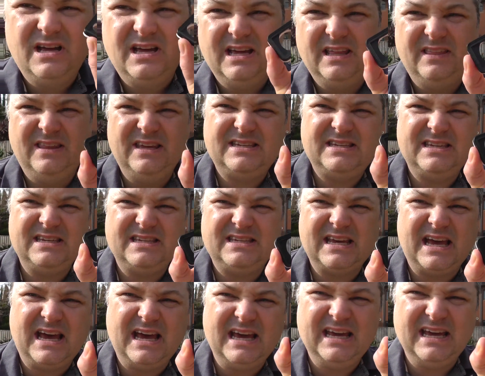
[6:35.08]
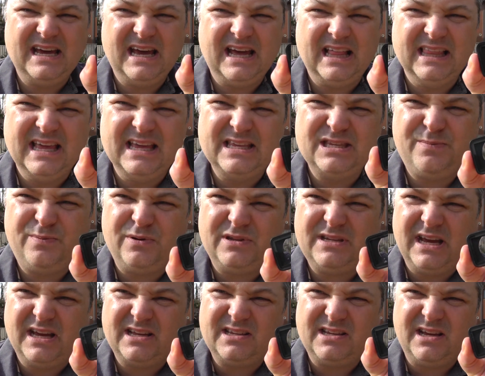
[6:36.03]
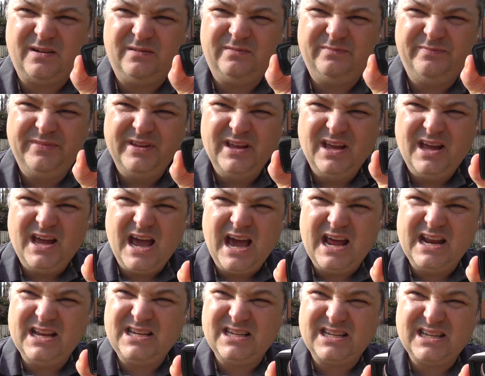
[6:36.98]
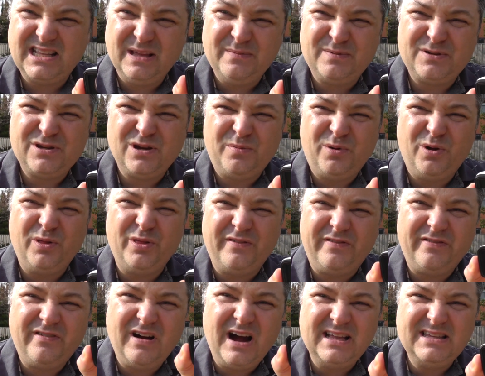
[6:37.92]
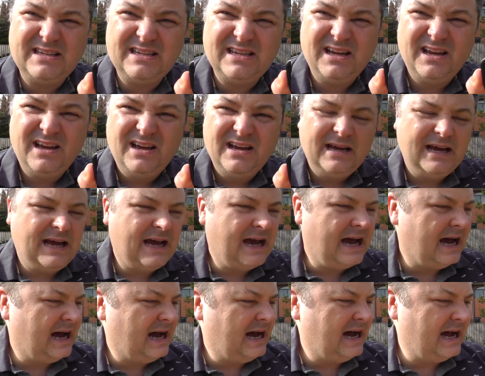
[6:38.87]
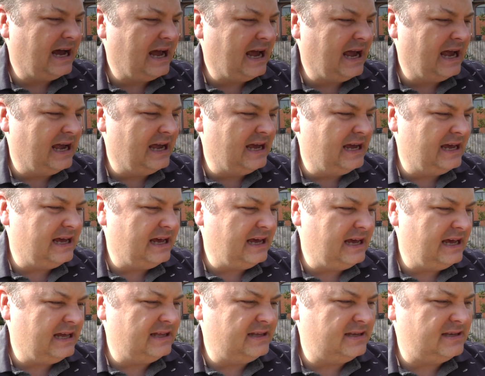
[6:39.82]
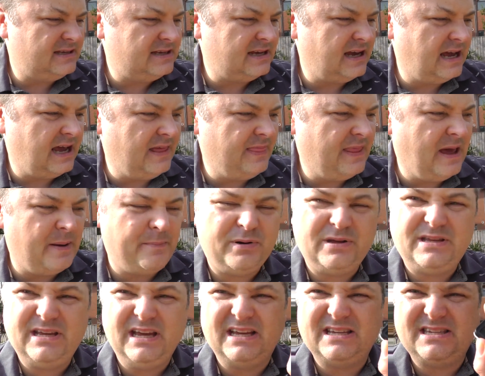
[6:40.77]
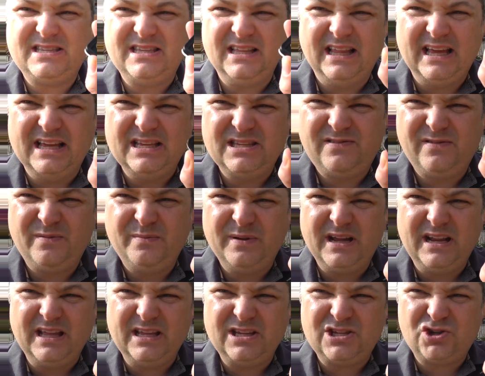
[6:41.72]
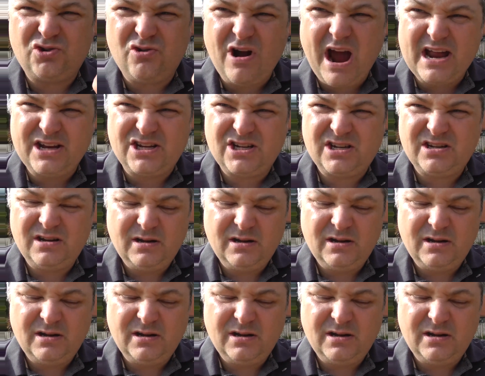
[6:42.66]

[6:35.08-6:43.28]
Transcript: This is a lens protector, and it just clips up on the front, and that protects the lens from getting scratched.